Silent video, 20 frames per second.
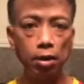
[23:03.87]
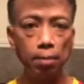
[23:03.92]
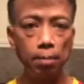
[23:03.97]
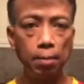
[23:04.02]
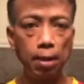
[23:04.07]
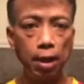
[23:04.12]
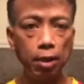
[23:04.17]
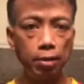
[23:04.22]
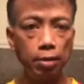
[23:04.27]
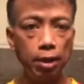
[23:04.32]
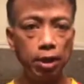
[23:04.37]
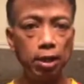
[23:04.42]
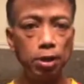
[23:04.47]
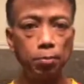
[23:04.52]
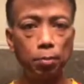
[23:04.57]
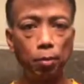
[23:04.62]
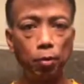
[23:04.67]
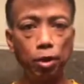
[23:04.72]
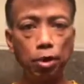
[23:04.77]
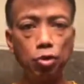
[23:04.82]
about
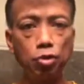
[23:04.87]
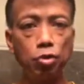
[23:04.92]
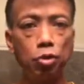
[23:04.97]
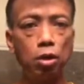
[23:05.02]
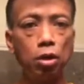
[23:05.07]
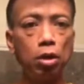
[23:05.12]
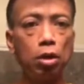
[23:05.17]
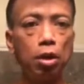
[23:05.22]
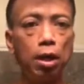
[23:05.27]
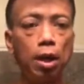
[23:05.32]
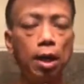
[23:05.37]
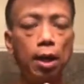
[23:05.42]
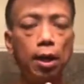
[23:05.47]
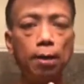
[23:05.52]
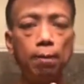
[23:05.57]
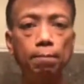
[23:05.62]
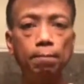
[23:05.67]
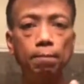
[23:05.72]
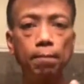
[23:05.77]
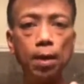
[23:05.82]

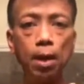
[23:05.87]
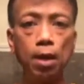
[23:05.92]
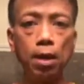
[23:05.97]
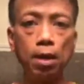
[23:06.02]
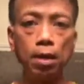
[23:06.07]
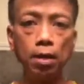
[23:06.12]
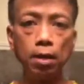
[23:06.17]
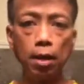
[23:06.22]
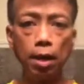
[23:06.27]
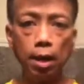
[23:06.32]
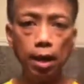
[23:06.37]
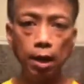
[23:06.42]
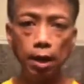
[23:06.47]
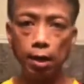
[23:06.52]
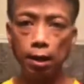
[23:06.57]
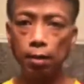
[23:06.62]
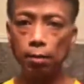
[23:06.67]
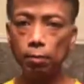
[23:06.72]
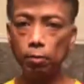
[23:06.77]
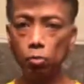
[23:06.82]
inspirational
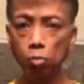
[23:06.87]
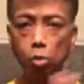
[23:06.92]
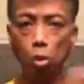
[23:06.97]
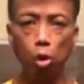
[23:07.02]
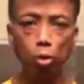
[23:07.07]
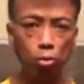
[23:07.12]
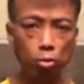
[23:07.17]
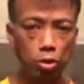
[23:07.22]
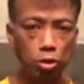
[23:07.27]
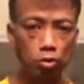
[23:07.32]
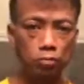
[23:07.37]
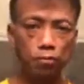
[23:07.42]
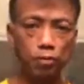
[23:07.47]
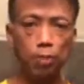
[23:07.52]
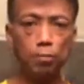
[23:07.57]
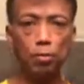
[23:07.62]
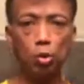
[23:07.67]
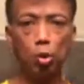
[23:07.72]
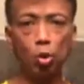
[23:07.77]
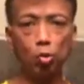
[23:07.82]
quotes
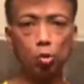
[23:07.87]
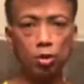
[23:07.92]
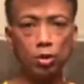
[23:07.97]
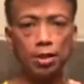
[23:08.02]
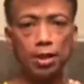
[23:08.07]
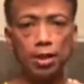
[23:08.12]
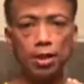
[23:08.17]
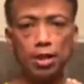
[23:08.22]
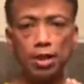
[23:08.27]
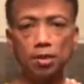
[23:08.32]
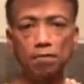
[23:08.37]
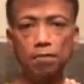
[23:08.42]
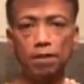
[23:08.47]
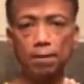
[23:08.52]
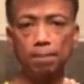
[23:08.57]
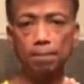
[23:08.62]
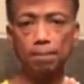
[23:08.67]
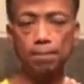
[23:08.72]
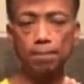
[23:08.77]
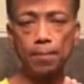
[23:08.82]
from joelchris.tv.
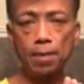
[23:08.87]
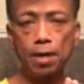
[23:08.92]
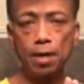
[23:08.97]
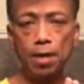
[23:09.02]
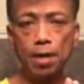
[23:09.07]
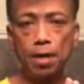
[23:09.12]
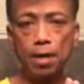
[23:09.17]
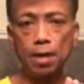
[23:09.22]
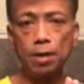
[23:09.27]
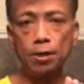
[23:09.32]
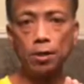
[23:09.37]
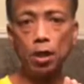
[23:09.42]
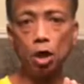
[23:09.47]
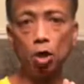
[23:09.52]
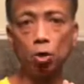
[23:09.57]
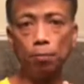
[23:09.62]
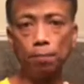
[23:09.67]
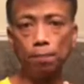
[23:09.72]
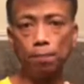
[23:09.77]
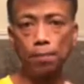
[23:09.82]

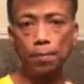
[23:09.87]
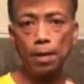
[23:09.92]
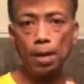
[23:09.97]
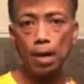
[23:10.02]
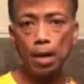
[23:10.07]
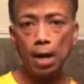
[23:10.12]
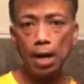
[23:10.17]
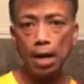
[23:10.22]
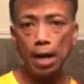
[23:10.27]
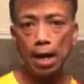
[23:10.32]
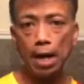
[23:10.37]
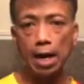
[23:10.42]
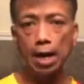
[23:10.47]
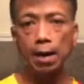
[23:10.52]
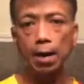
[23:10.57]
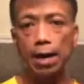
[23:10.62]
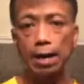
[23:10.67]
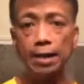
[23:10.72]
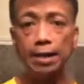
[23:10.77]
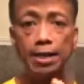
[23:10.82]
So,
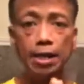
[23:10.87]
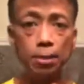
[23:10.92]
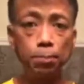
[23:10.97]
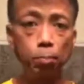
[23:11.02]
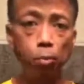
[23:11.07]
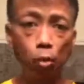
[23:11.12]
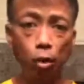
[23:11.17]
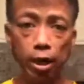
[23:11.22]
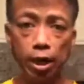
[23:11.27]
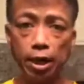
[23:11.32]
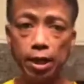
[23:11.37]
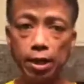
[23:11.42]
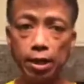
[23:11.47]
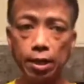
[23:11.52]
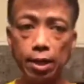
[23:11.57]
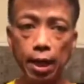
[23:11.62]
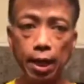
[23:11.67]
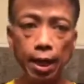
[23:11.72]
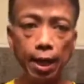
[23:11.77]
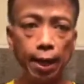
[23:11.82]
at this point,
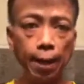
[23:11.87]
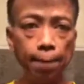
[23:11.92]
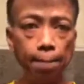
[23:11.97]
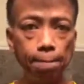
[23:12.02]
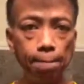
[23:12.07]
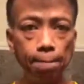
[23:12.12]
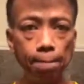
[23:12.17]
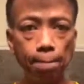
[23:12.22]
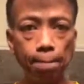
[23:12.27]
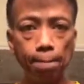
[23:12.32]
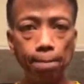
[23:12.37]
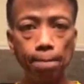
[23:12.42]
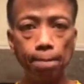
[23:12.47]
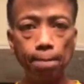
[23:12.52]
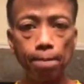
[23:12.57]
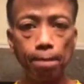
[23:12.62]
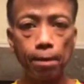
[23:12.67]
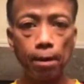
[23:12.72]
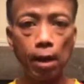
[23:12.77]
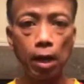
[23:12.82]

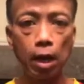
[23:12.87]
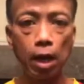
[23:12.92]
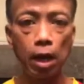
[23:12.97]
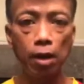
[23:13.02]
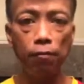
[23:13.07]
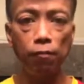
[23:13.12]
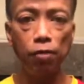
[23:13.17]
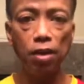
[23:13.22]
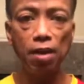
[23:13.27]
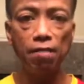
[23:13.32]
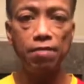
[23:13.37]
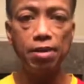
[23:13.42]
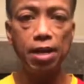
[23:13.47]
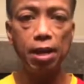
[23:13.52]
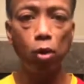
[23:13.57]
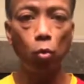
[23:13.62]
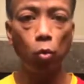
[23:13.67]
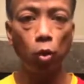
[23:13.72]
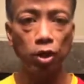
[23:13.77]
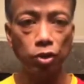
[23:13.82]
if you have any
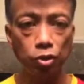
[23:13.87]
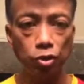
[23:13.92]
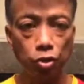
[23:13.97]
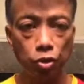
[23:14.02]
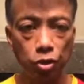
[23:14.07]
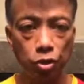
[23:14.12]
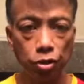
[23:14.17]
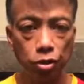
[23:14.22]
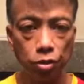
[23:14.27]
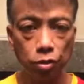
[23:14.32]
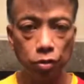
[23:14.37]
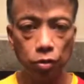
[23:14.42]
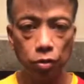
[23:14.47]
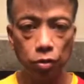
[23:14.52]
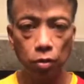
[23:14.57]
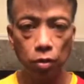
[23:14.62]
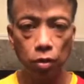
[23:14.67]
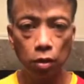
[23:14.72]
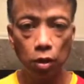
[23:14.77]
questions,